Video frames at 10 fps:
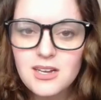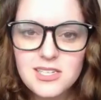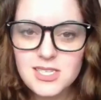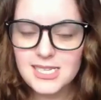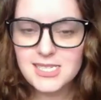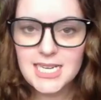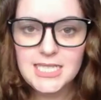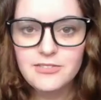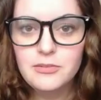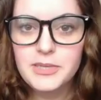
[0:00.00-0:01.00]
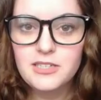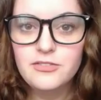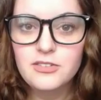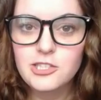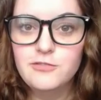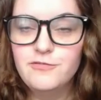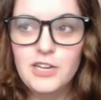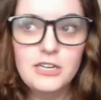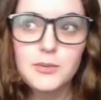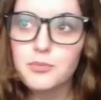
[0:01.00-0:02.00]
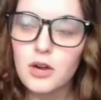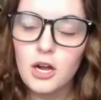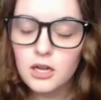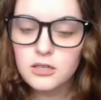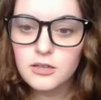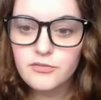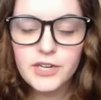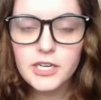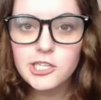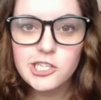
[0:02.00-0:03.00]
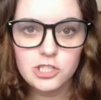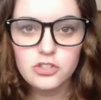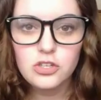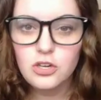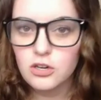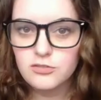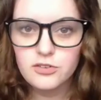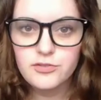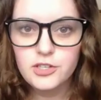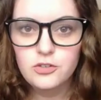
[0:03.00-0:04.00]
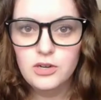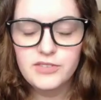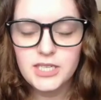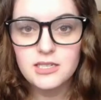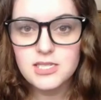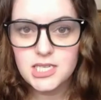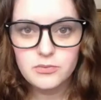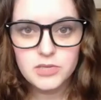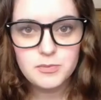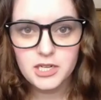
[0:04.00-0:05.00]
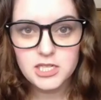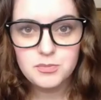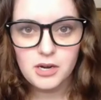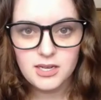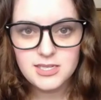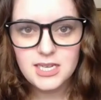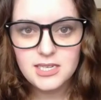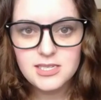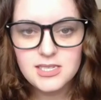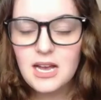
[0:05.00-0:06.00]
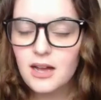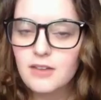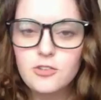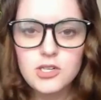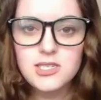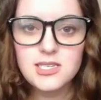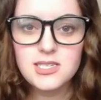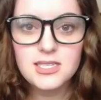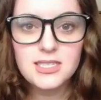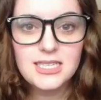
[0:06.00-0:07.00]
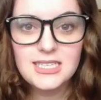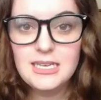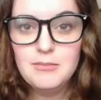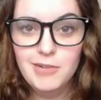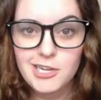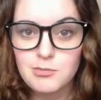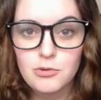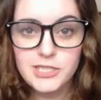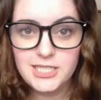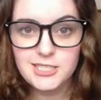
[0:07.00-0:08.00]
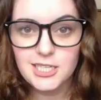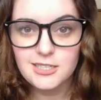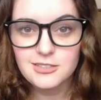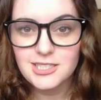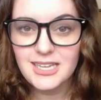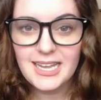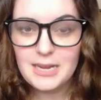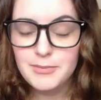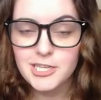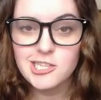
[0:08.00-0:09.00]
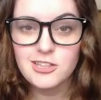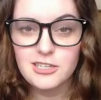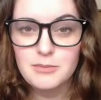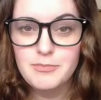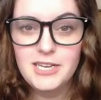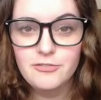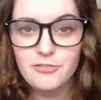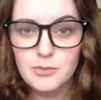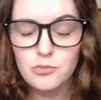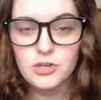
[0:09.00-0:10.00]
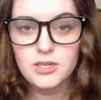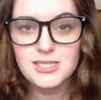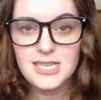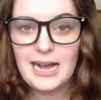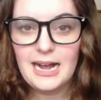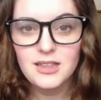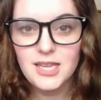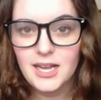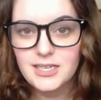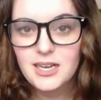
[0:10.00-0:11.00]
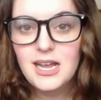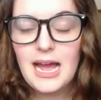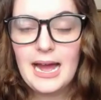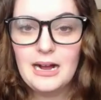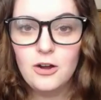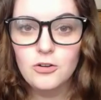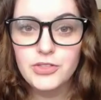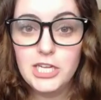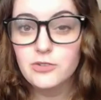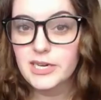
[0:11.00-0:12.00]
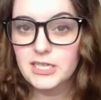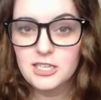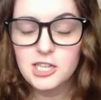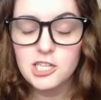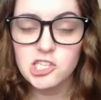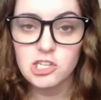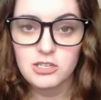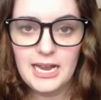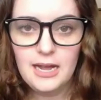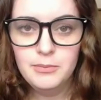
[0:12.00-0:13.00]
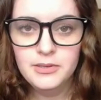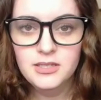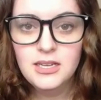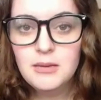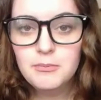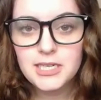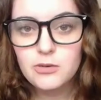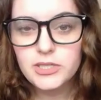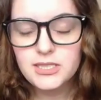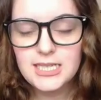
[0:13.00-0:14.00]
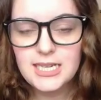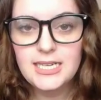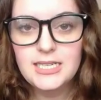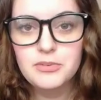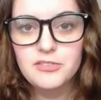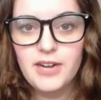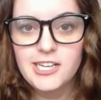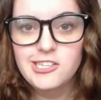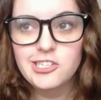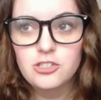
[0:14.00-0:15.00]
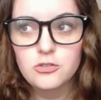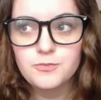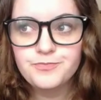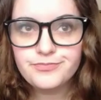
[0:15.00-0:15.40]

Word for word: so that's kind of a bit of a very broad and very general overview of an incident response process. Of course, this can get much more detailed. And like I mentioned, there are many frameworks that outline how theoretically this should happen. But I wanted to kind of provide you